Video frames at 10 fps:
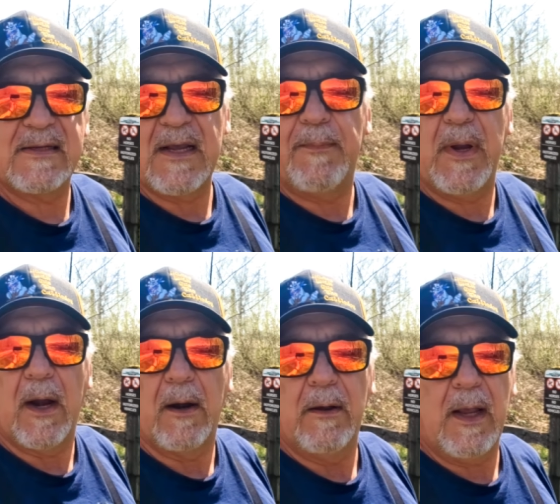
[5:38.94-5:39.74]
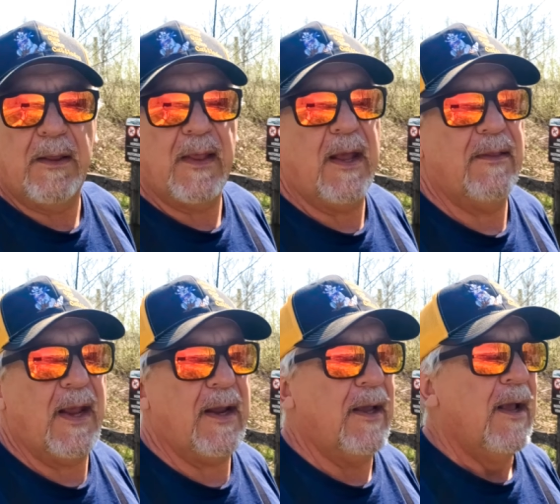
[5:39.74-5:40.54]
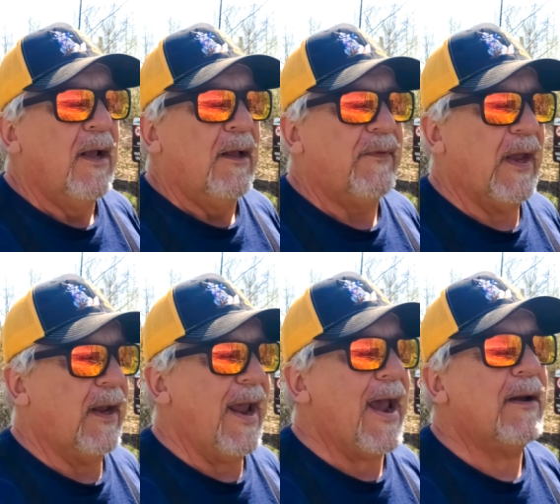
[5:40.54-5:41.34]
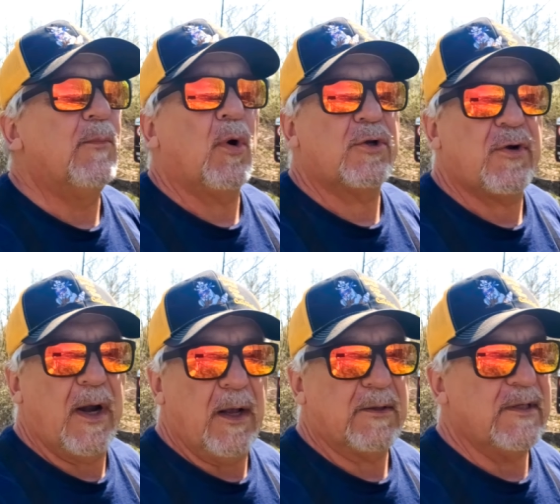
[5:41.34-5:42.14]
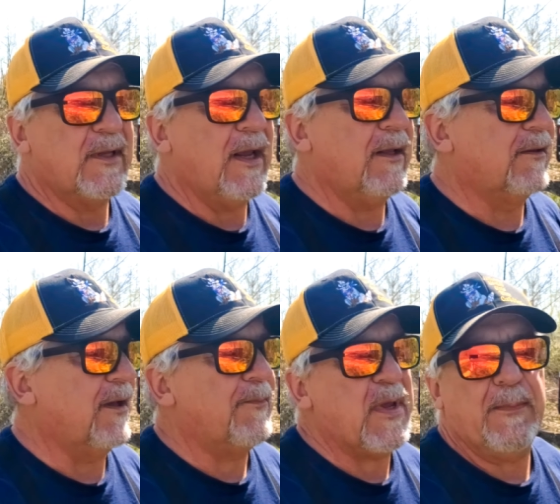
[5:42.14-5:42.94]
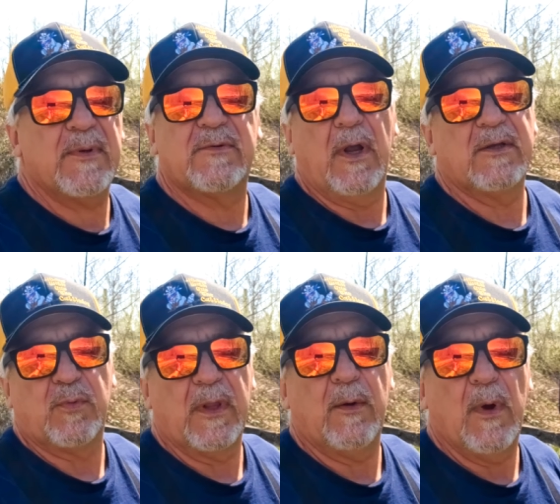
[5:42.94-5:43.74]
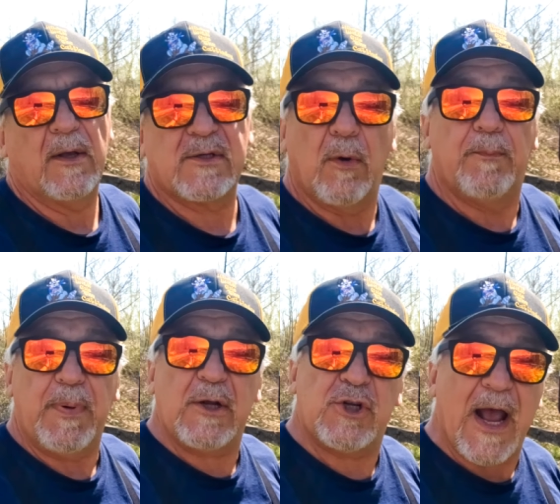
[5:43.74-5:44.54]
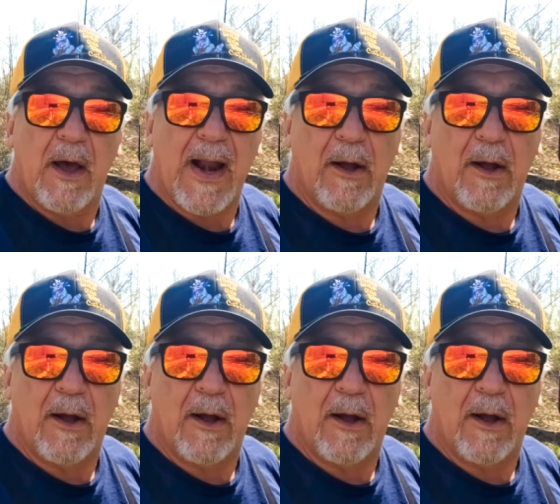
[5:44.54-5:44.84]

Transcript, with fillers: this up here, and and they they add more trails, and they the upkeep is is really well. So big shout